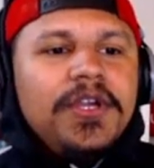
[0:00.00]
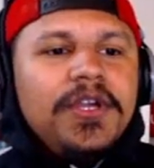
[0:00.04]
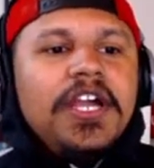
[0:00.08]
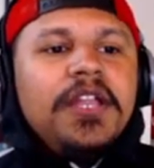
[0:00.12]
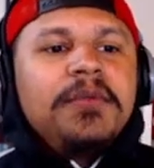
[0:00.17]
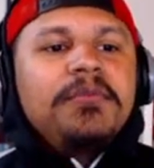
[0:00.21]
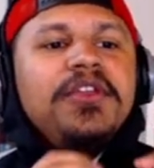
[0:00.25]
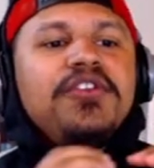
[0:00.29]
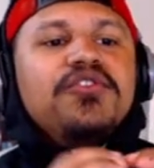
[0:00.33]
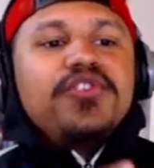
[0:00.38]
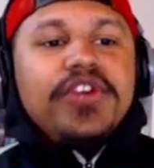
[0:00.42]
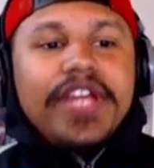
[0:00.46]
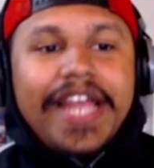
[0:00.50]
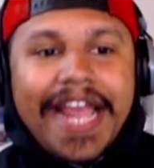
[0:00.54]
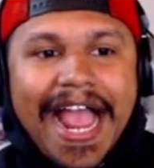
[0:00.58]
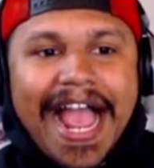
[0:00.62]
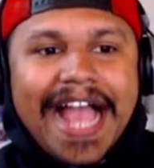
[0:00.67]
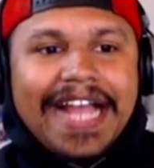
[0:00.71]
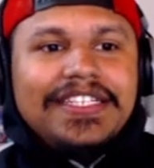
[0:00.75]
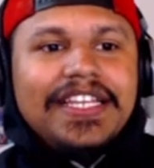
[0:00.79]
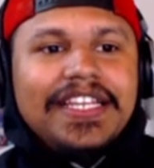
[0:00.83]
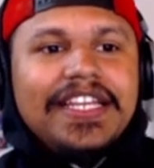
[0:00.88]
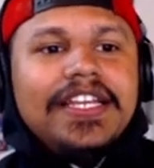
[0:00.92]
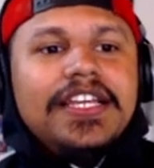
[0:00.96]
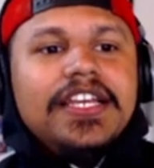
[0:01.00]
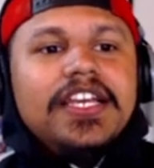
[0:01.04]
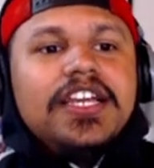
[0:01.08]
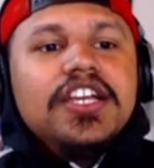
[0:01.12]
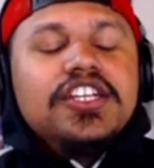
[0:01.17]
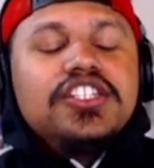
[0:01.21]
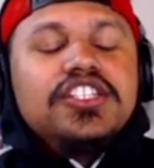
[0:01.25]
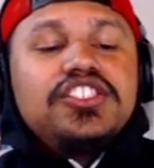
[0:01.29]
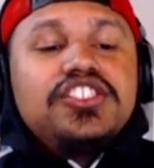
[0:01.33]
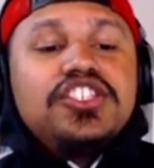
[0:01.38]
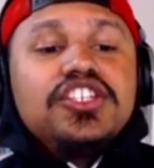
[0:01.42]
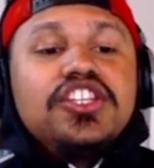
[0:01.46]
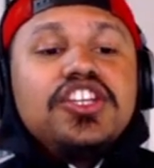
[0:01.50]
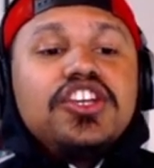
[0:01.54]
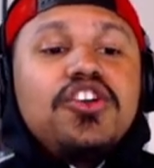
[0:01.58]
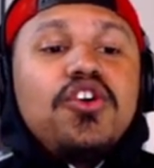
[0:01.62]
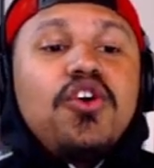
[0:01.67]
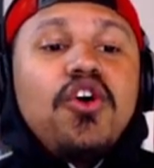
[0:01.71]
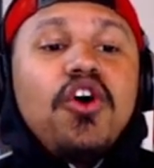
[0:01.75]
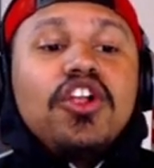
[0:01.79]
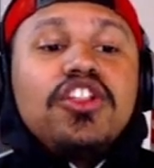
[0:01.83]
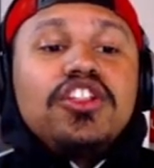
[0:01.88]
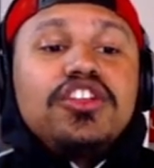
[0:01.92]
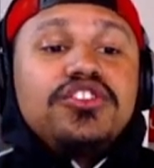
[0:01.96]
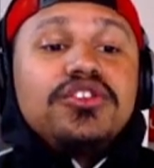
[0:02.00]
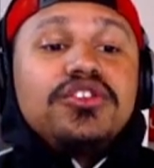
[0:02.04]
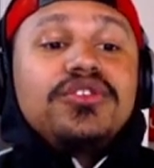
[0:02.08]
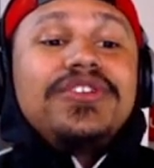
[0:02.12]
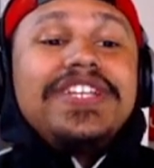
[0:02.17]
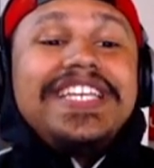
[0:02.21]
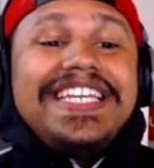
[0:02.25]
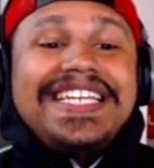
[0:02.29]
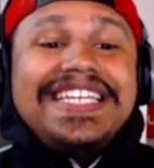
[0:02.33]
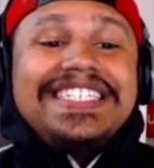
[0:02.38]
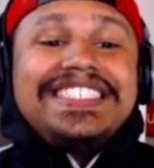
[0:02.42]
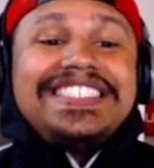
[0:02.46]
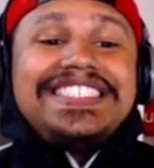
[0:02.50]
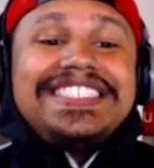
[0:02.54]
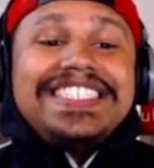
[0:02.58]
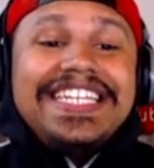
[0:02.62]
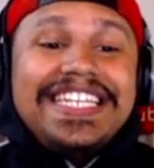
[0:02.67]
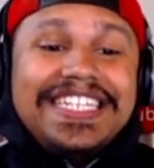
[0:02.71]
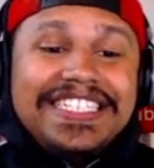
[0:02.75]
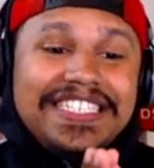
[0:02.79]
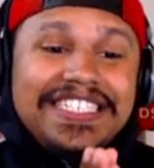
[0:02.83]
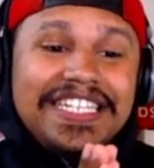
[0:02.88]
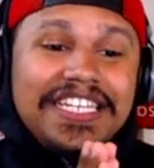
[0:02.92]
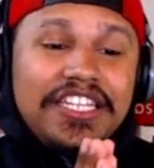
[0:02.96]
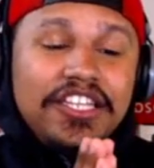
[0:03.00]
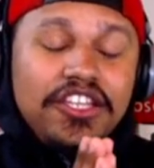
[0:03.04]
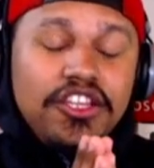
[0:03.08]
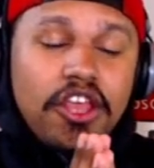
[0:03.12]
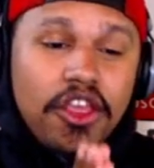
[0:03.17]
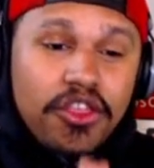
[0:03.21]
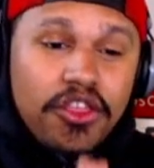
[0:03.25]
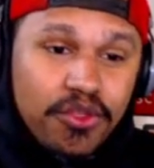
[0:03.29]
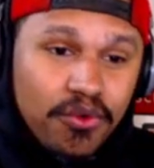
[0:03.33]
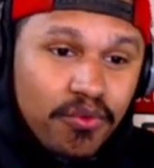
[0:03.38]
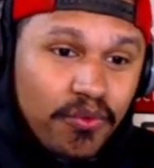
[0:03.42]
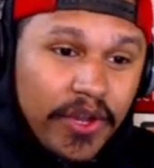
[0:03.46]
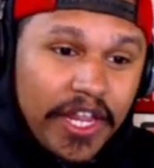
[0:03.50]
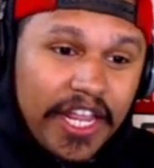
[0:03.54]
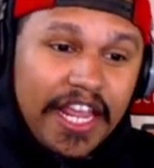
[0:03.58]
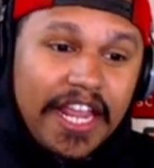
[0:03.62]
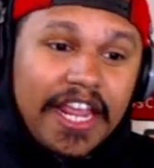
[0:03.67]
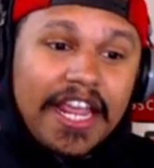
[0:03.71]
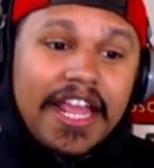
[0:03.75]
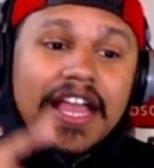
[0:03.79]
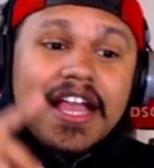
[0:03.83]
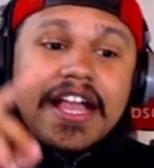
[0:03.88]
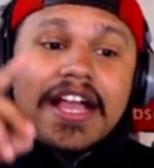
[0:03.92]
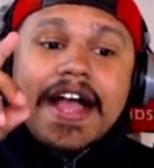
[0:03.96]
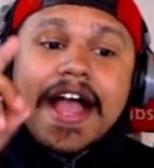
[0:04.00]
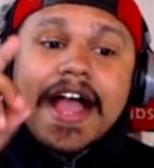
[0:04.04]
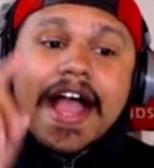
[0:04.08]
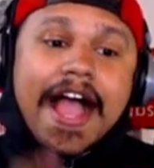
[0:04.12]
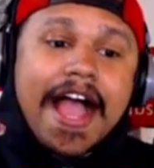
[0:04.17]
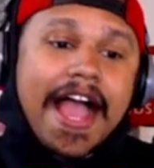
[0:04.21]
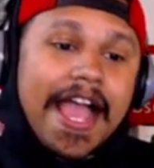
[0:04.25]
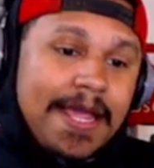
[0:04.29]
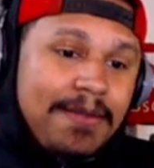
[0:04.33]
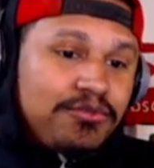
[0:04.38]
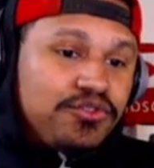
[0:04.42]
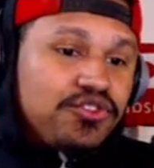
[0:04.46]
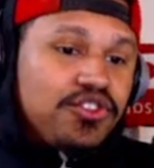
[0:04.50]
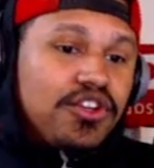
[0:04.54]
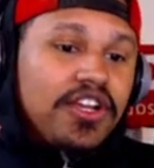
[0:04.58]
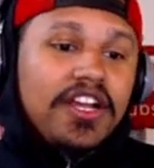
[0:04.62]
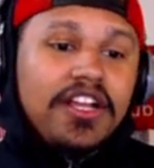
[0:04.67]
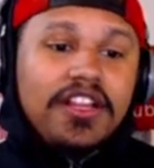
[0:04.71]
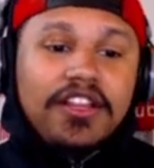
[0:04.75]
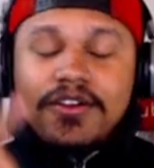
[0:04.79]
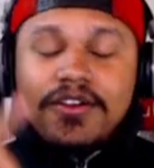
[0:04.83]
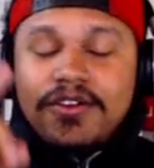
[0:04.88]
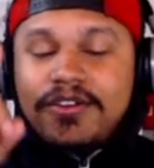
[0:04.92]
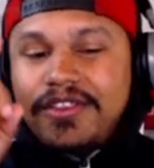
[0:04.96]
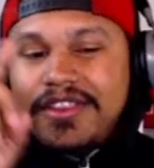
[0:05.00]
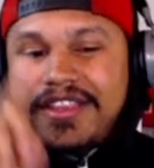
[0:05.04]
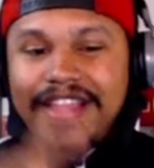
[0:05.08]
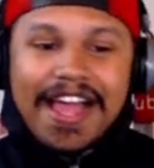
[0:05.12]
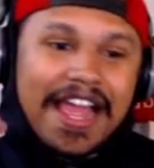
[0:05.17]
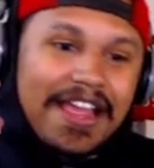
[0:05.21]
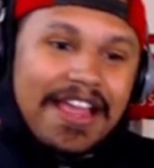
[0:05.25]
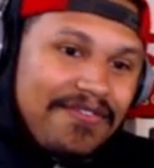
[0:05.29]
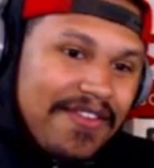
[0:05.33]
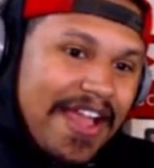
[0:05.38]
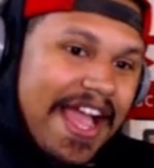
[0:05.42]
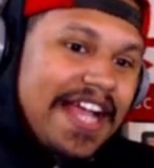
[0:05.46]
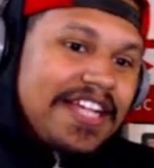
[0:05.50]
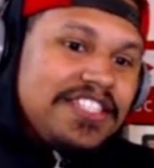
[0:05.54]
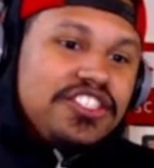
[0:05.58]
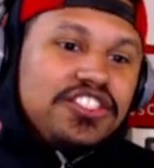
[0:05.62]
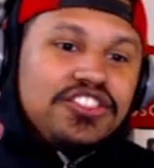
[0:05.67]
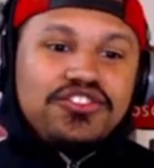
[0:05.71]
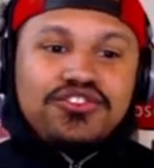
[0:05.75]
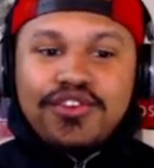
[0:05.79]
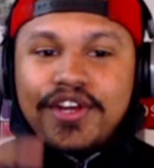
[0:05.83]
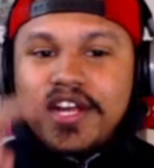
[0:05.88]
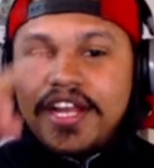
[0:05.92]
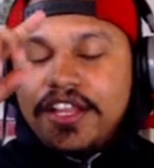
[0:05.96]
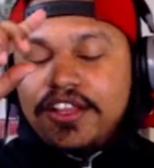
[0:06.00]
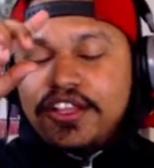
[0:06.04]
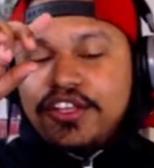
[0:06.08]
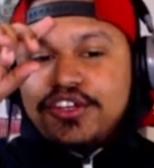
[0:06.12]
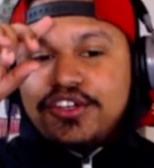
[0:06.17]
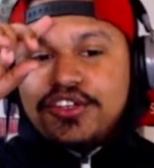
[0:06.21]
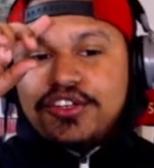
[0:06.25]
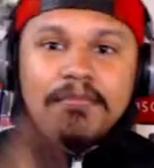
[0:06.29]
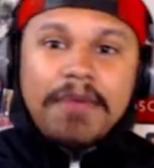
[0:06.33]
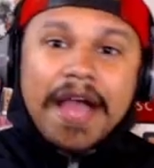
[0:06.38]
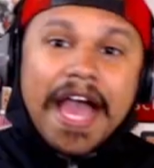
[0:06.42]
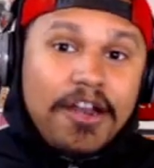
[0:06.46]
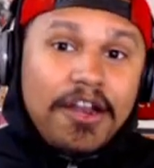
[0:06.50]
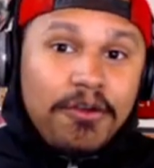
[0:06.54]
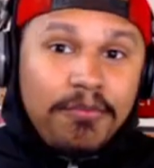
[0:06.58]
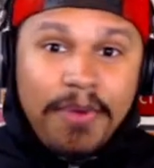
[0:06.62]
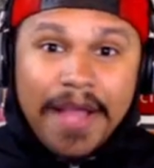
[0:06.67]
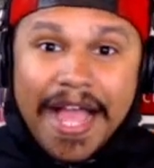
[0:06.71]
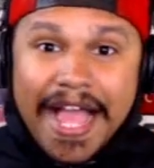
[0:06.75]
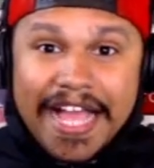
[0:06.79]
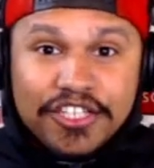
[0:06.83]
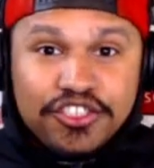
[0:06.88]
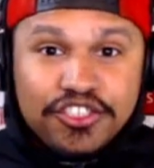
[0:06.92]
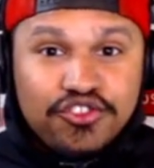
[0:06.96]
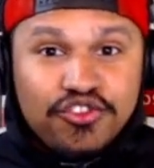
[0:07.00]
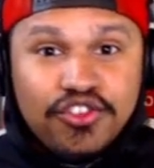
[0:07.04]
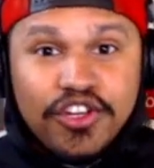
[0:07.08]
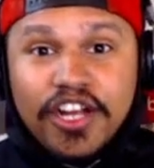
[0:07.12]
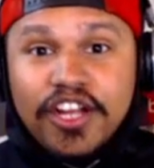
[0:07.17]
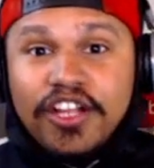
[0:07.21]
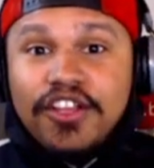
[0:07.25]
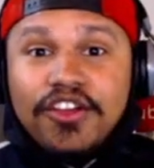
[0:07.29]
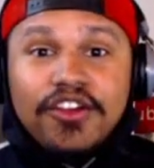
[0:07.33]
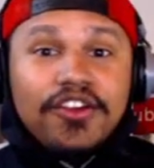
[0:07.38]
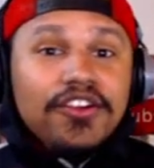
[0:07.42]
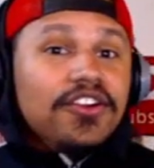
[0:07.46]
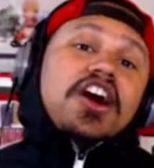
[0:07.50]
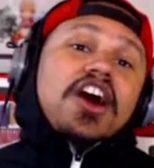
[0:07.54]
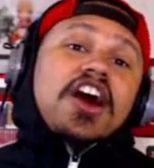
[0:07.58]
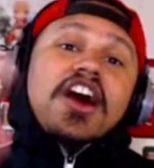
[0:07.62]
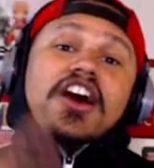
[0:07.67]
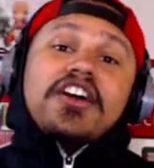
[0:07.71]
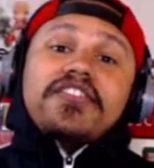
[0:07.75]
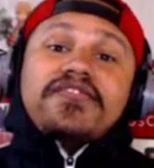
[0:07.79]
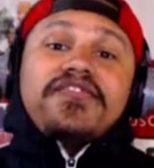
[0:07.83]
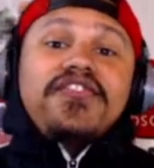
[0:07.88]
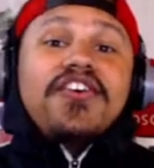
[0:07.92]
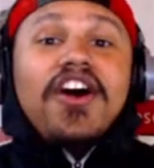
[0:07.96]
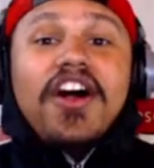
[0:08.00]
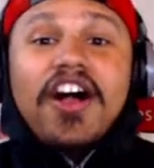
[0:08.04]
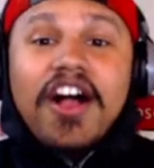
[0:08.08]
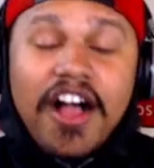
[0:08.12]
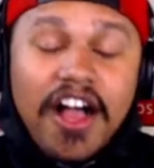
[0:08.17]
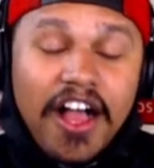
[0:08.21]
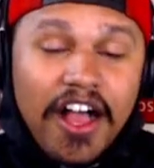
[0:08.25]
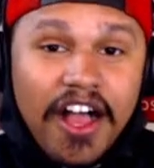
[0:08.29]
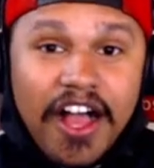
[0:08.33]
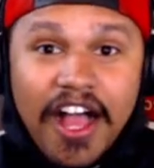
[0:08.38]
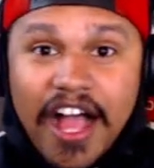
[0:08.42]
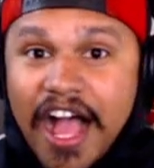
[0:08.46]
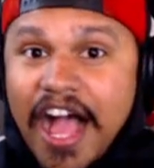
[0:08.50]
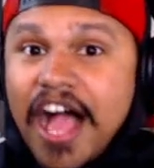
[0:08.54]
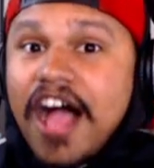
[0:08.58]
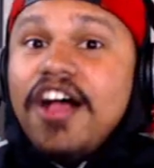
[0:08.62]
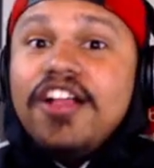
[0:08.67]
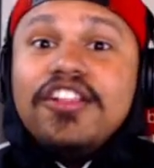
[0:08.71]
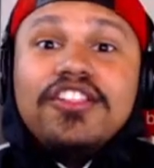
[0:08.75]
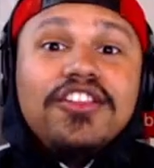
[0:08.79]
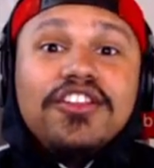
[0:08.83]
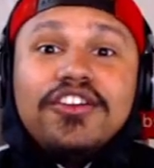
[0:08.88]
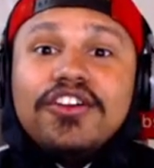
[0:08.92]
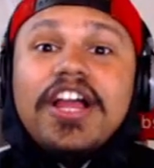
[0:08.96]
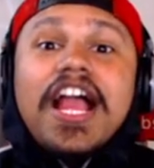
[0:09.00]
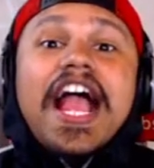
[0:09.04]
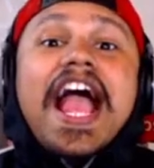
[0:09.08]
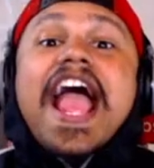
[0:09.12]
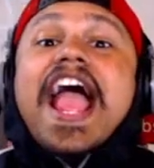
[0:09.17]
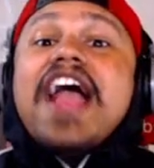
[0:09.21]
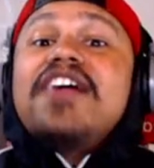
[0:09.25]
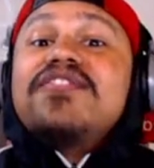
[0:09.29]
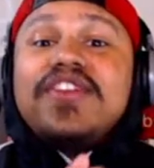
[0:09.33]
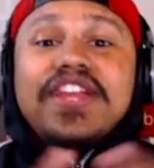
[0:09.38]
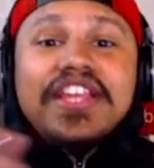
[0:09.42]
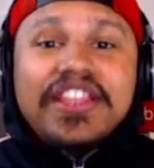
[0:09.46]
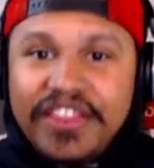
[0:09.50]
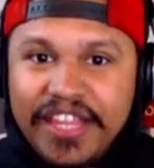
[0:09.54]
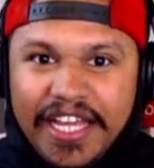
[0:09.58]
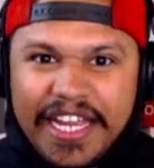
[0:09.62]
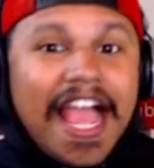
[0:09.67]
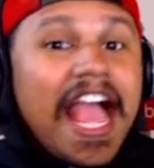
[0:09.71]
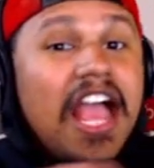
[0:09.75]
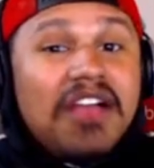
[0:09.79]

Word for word: we're going to be reacting to the Call of Duty Season 3 hype trailer, live action trailer, battle pass trailer, hunt for uh, outlet, everything.